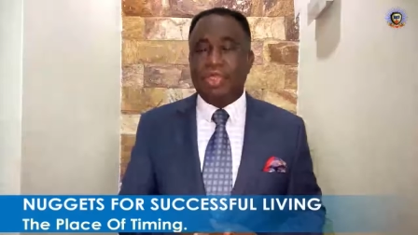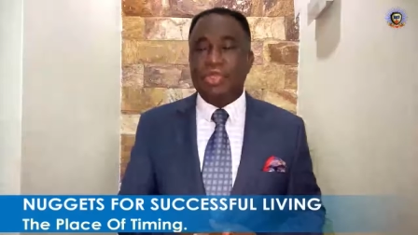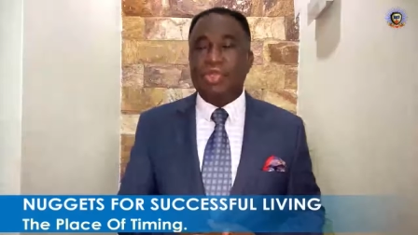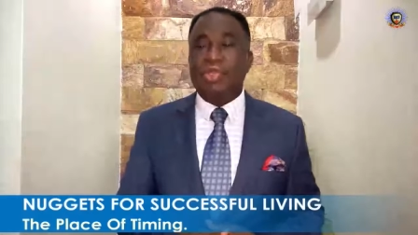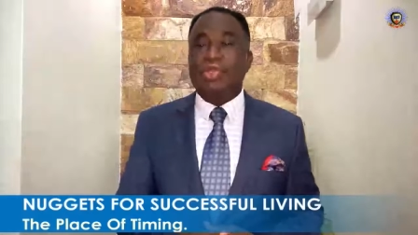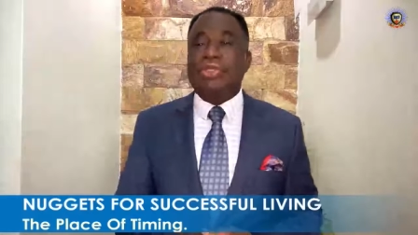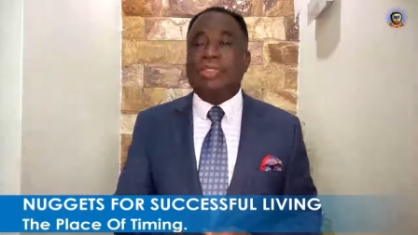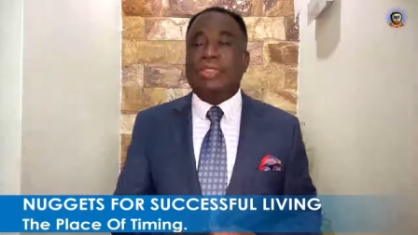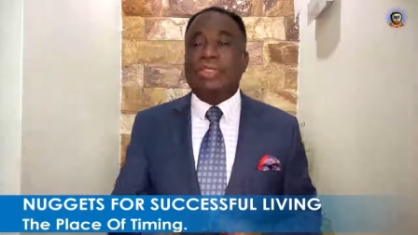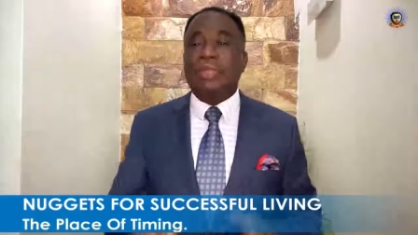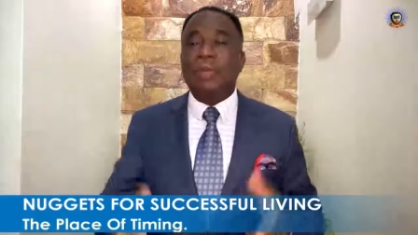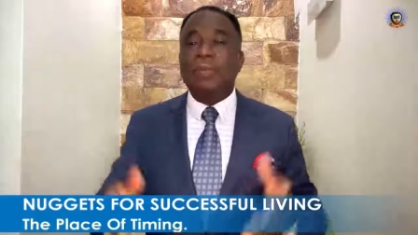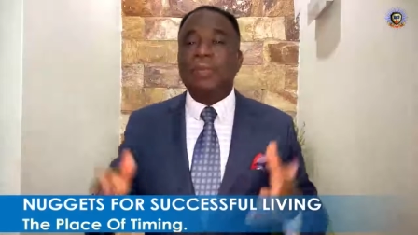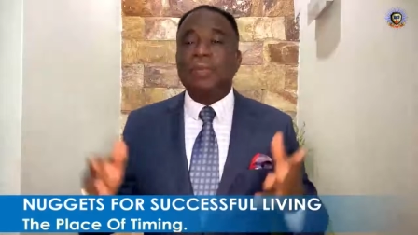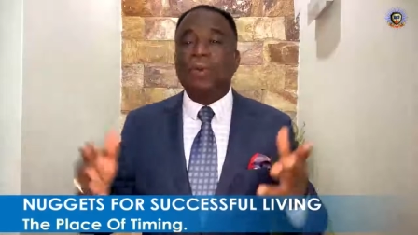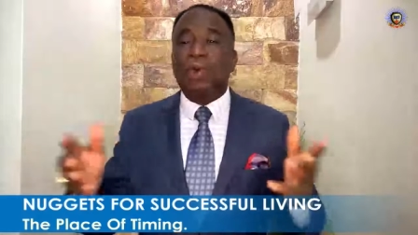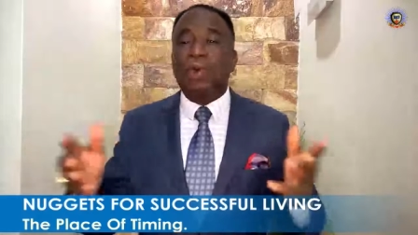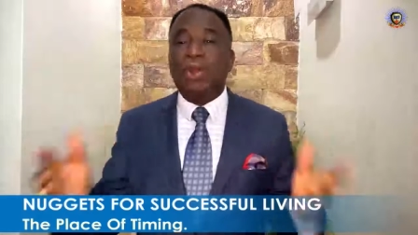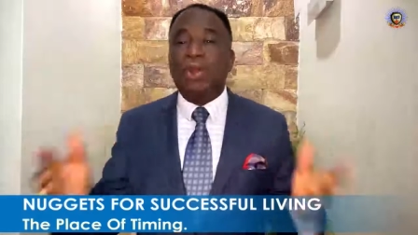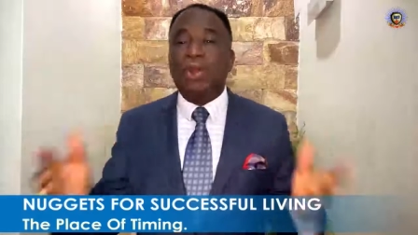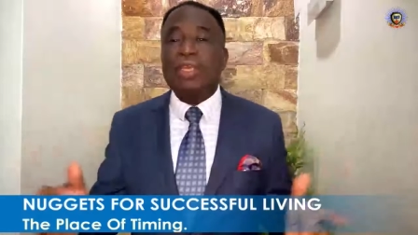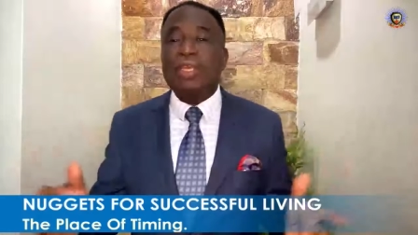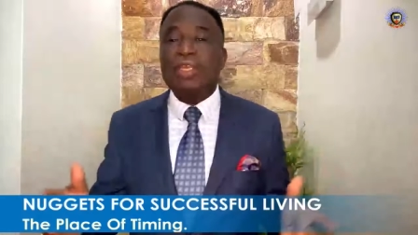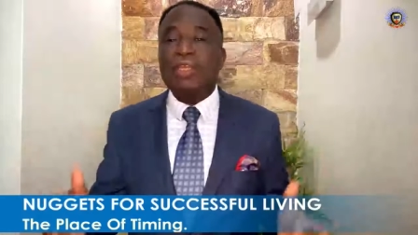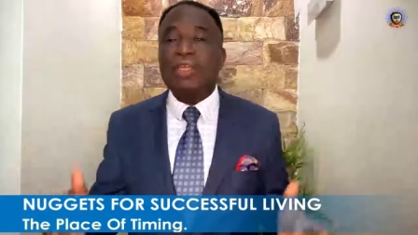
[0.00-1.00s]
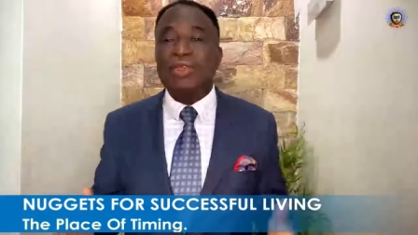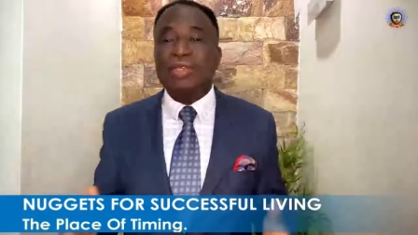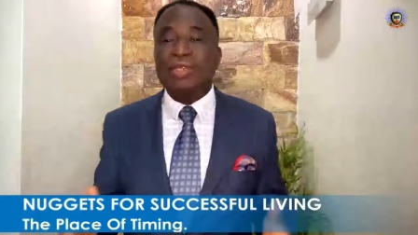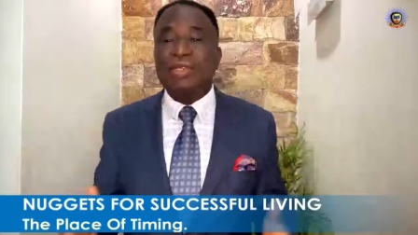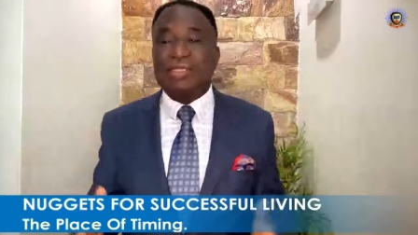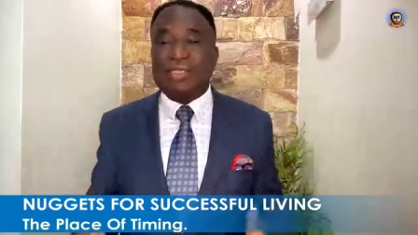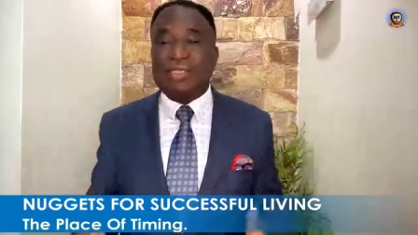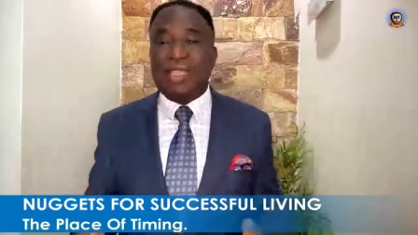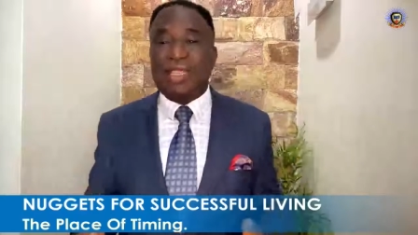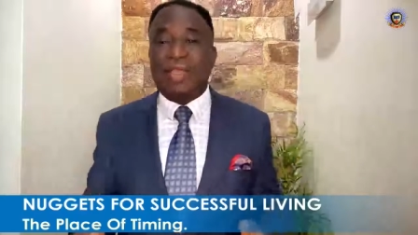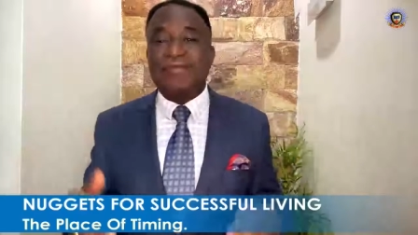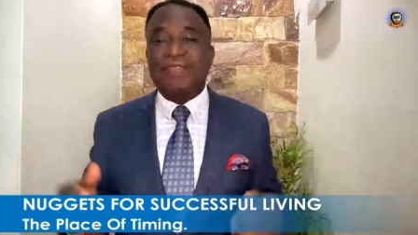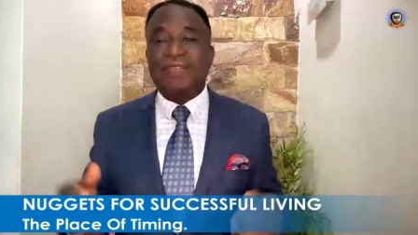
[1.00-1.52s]
You stop calling
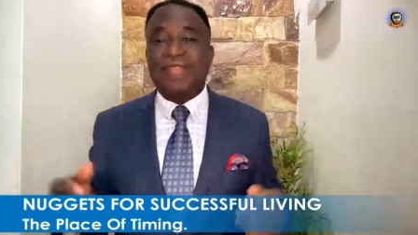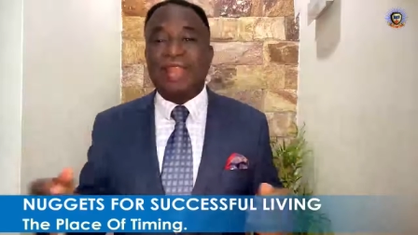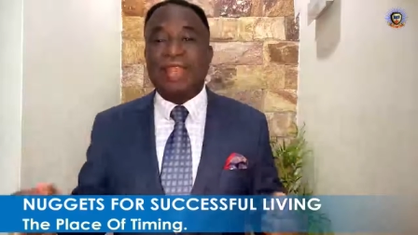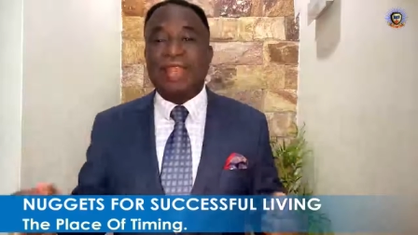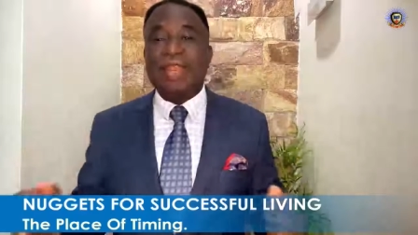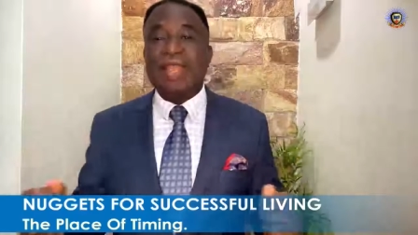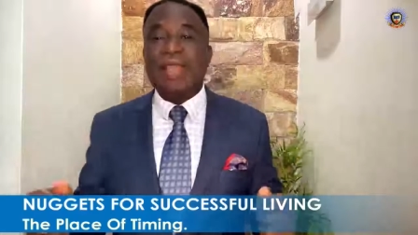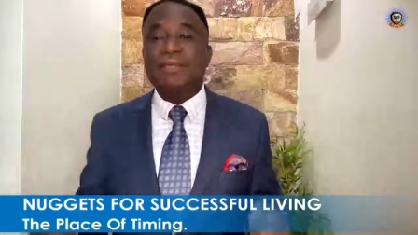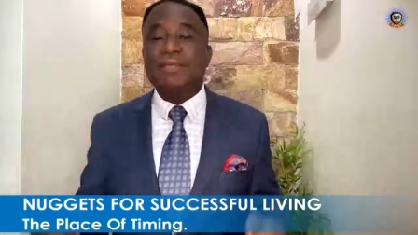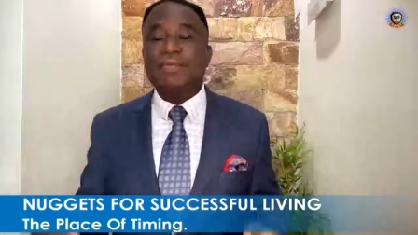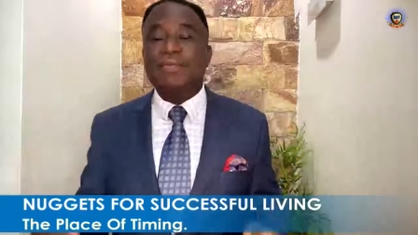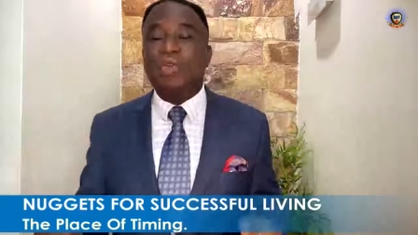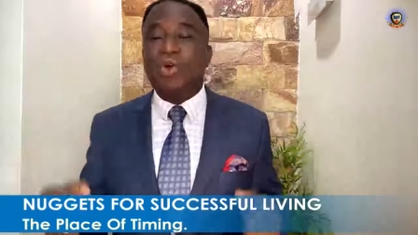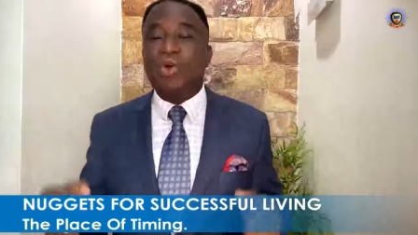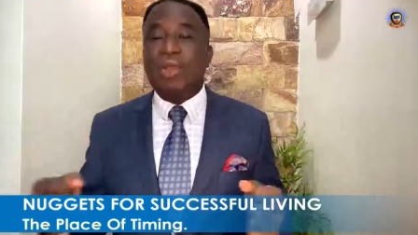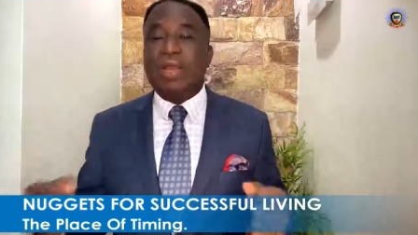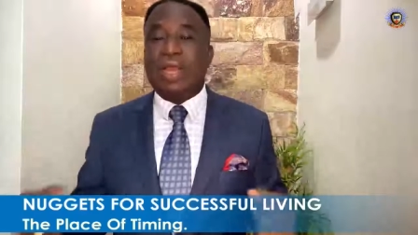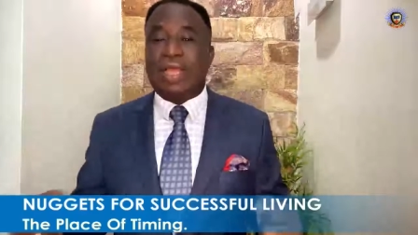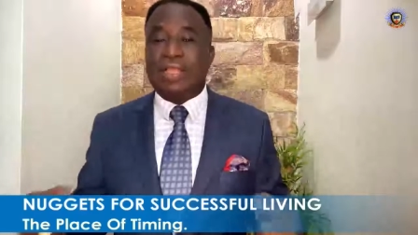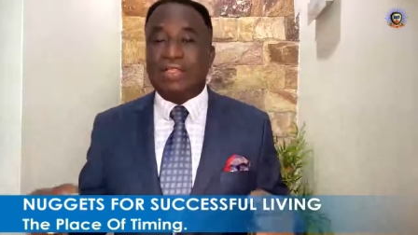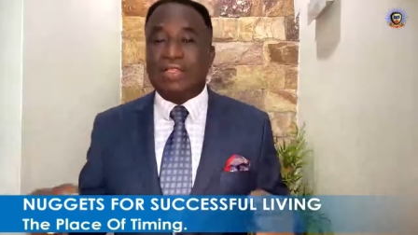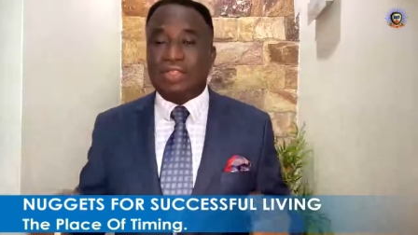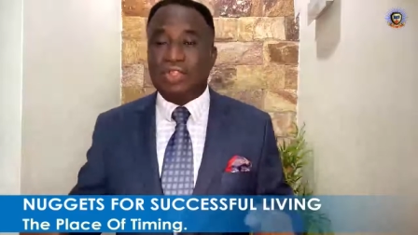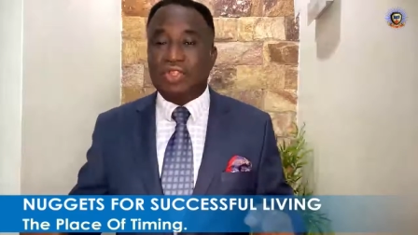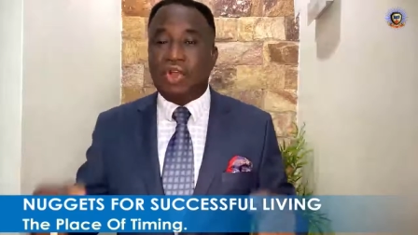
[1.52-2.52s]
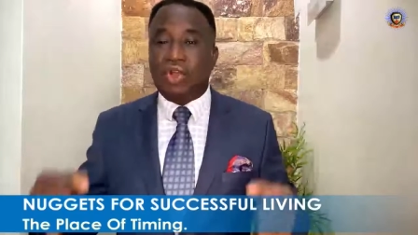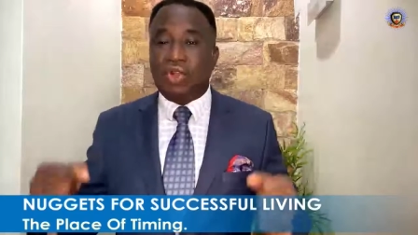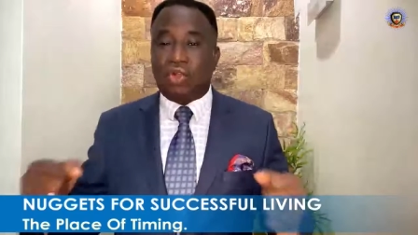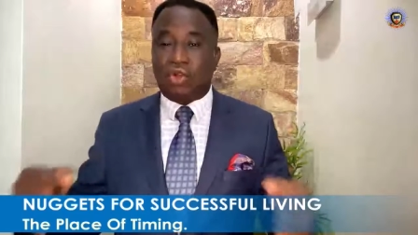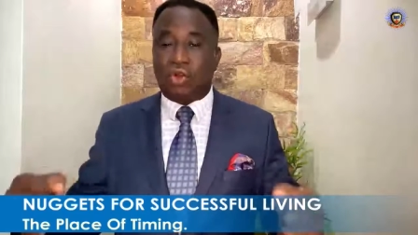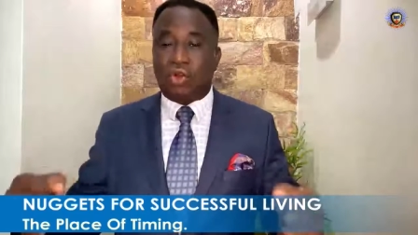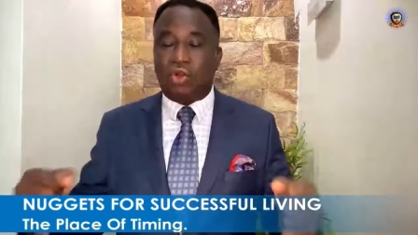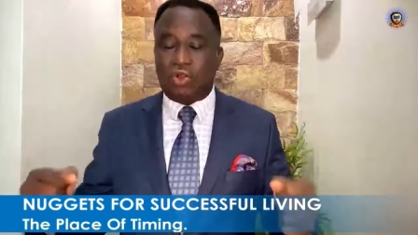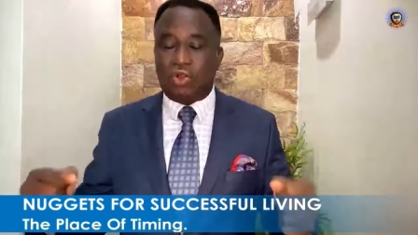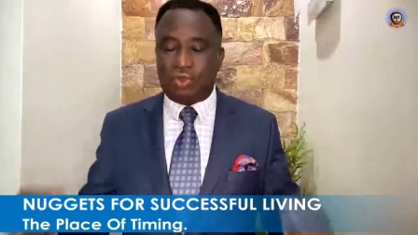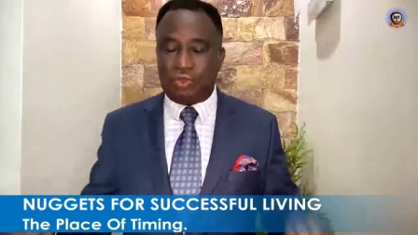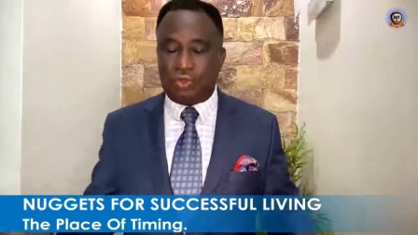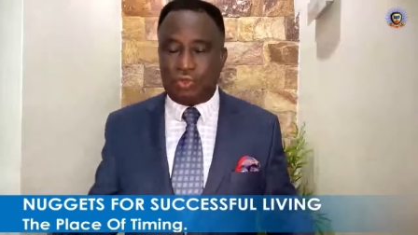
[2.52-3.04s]
yourself the name God has not
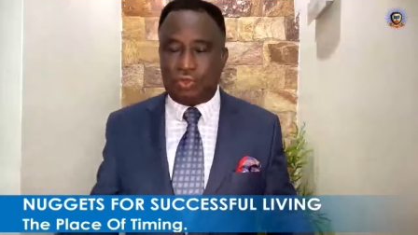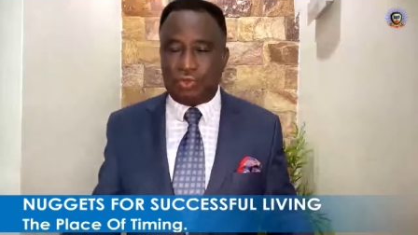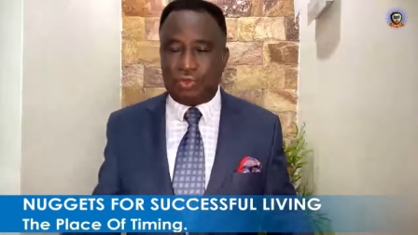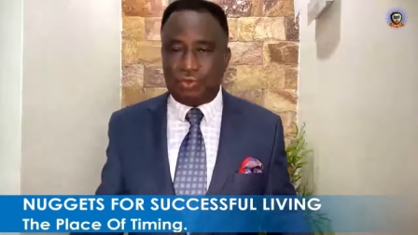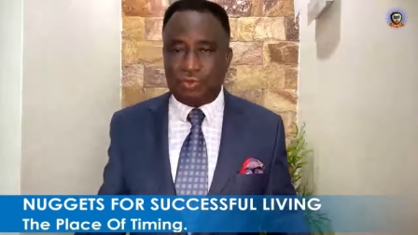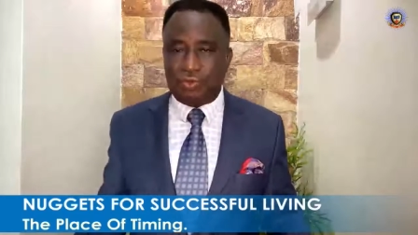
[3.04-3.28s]
called you.